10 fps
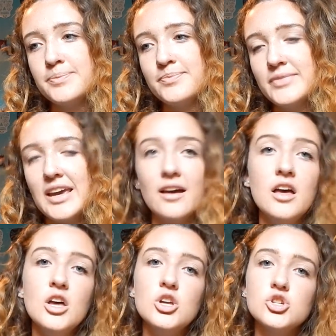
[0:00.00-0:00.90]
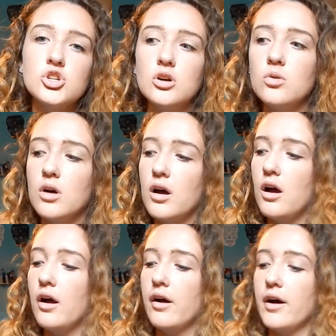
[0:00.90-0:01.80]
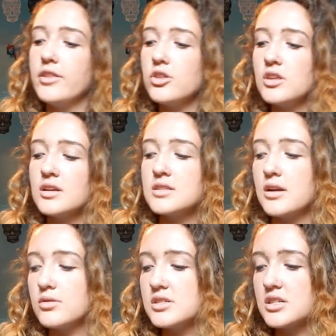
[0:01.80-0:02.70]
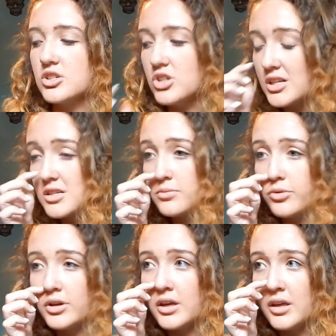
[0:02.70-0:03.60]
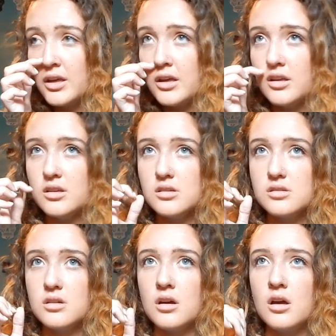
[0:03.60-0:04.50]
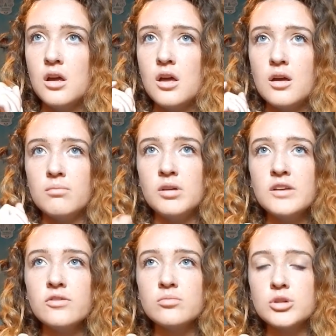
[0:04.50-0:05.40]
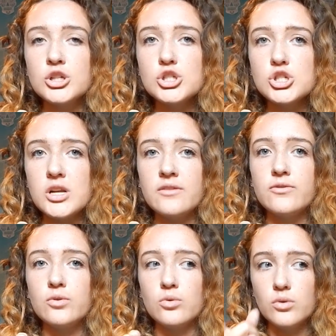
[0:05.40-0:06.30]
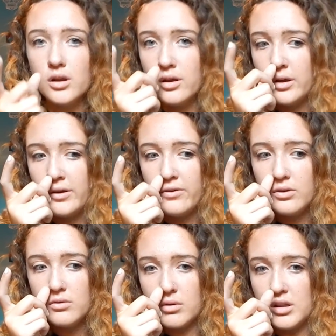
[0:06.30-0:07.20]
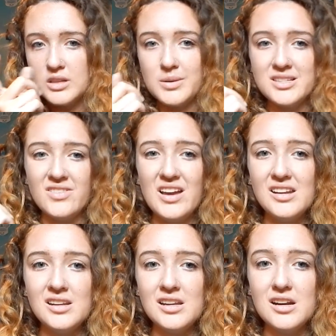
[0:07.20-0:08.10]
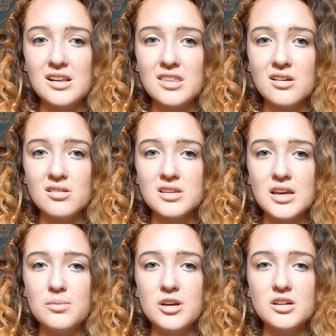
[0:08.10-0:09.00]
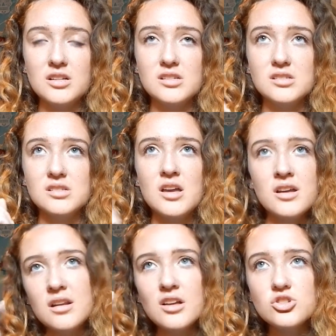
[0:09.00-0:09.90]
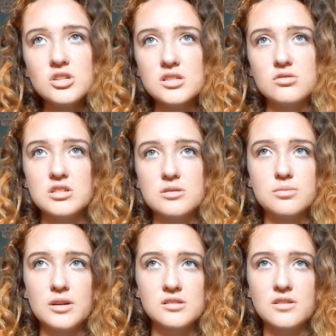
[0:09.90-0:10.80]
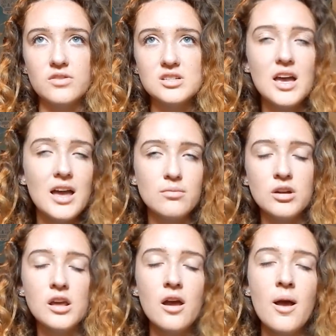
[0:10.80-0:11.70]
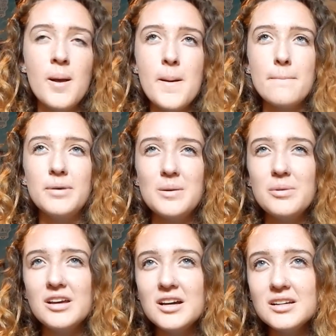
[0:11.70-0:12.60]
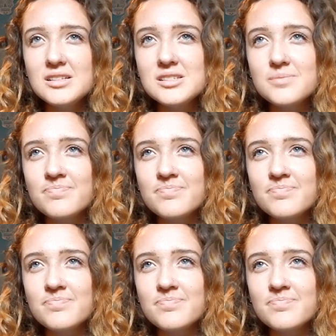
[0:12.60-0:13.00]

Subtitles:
Yeah. So, other things that I would suggest bringing is money for merch and food. Food's really expensive. I didn't eat anything all day because, not just because it was expensive, because I had money, but because,